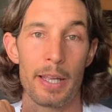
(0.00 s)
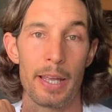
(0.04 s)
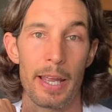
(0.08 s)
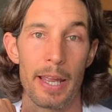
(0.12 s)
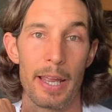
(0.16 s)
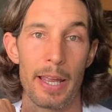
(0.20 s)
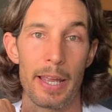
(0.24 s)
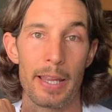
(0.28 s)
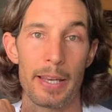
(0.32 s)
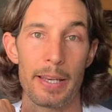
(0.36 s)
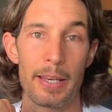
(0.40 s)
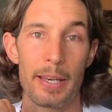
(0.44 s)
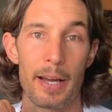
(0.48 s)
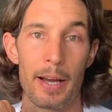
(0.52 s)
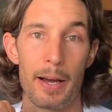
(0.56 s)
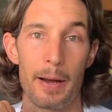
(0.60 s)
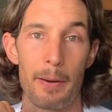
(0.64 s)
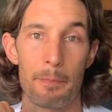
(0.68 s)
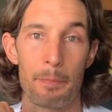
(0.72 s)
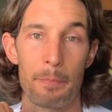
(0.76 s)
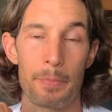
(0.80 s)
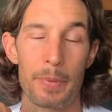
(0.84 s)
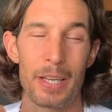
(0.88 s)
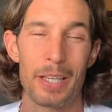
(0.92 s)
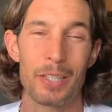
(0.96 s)

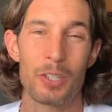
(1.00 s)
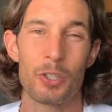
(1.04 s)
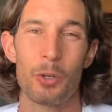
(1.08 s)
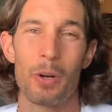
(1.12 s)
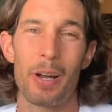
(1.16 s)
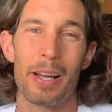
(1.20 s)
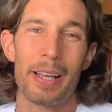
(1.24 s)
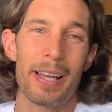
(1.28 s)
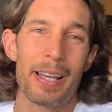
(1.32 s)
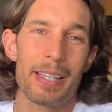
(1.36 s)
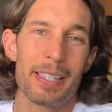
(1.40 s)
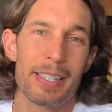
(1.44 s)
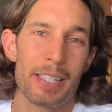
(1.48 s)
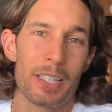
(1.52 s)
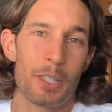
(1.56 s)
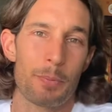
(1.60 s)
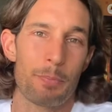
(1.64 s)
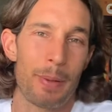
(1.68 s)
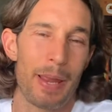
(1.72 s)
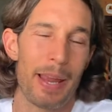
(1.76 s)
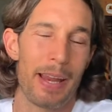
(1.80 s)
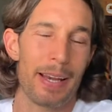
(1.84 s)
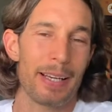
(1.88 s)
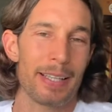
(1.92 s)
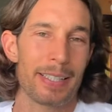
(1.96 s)
And so I guess this
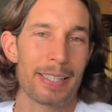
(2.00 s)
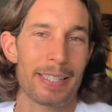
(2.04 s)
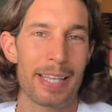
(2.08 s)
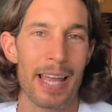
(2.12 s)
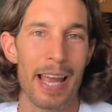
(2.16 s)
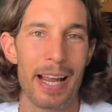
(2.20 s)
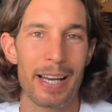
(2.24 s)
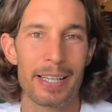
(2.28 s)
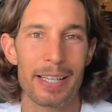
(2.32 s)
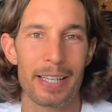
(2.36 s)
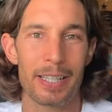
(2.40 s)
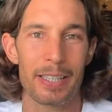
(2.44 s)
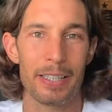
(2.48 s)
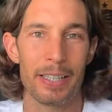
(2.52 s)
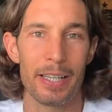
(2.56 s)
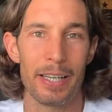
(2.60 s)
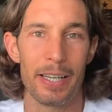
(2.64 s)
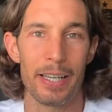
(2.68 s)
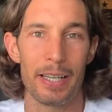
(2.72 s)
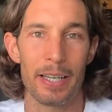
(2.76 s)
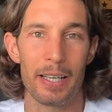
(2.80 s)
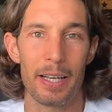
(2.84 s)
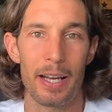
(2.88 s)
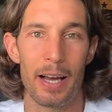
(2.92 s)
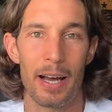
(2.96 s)
painting's
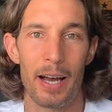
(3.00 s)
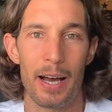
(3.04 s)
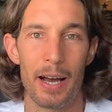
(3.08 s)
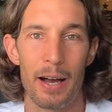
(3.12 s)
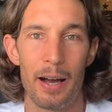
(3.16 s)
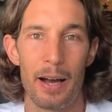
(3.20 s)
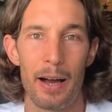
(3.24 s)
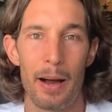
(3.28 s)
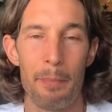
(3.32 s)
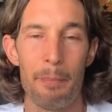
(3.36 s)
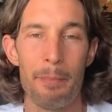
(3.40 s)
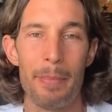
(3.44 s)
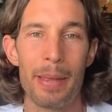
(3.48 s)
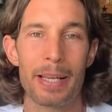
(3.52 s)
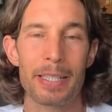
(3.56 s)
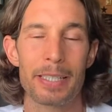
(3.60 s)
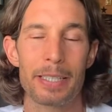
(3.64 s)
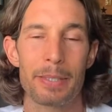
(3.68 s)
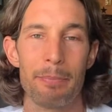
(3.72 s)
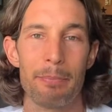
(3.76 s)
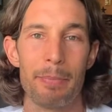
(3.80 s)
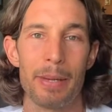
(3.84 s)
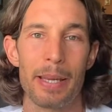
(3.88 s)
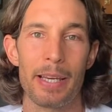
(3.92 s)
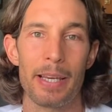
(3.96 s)
technically a
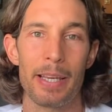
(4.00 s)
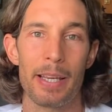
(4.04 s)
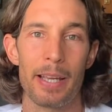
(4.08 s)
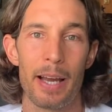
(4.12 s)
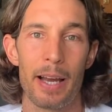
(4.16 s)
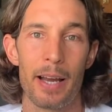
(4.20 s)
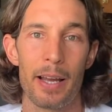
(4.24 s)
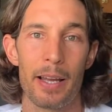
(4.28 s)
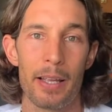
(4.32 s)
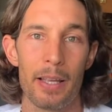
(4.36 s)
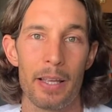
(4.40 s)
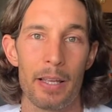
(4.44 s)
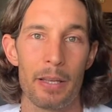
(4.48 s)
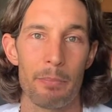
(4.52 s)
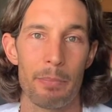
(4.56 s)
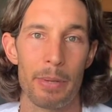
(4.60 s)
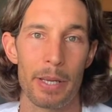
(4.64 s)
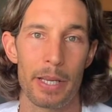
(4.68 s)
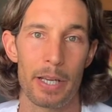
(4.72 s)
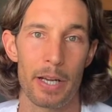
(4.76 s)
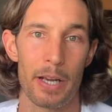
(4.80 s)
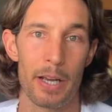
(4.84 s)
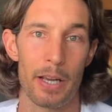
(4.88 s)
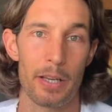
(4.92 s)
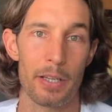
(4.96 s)
mixed media
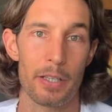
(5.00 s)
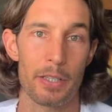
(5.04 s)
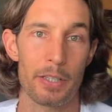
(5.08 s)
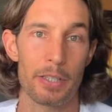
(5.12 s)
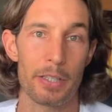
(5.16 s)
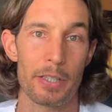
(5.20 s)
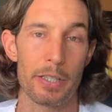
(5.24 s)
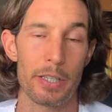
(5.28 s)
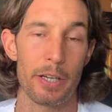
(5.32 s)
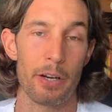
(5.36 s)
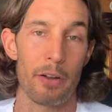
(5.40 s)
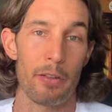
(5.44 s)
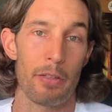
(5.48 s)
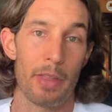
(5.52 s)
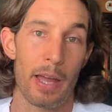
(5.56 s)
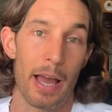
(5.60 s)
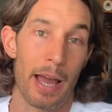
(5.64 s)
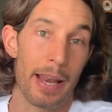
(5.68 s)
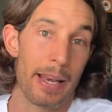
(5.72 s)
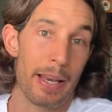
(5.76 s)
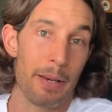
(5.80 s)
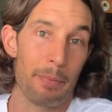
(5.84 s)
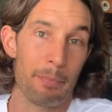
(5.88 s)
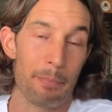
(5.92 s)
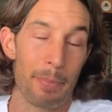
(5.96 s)
because I
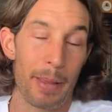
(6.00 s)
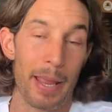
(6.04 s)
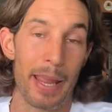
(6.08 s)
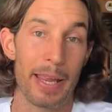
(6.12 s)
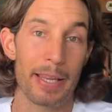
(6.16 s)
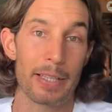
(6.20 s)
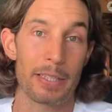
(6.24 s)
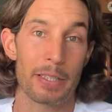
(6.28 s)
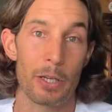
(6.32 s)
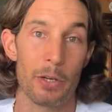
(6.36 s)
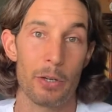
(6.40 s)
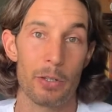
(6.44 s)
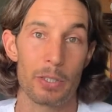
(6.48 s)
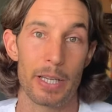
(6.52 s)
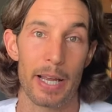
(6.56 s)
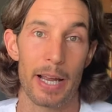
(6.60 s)
didn't paint those.